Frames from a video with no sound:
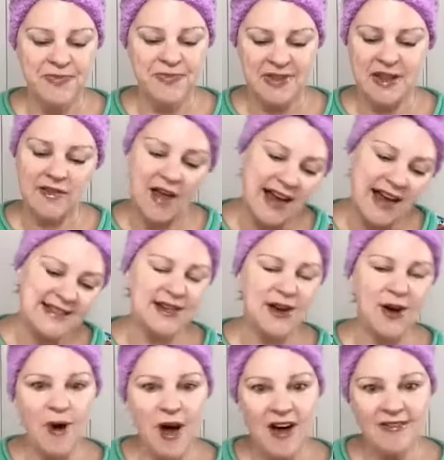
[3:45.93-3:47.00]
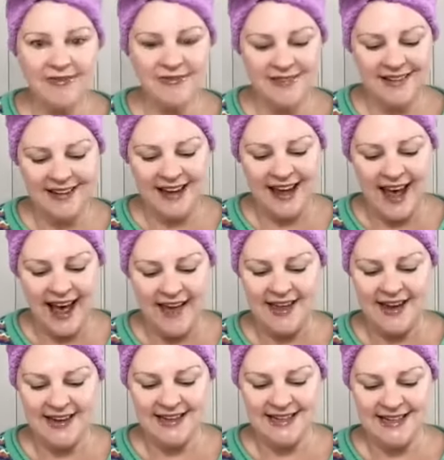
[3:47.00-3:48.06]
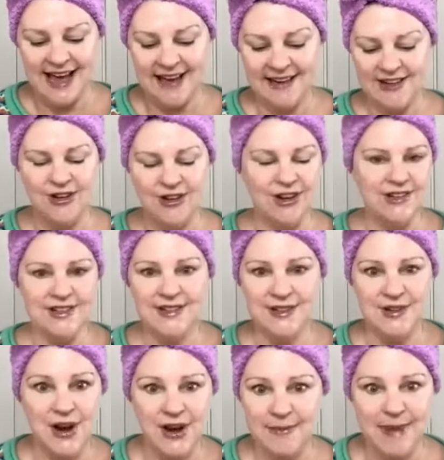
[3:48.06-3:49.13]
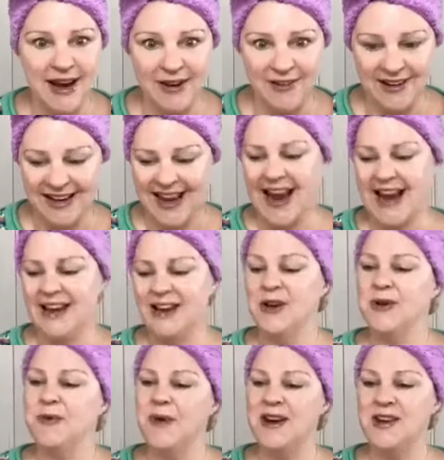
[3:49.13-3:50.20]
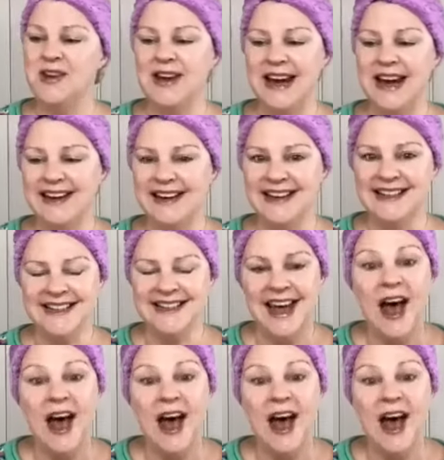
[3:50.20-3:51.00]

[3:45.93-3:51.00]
The lights go off, and then you're done, and you can just turn it back on again when you need it.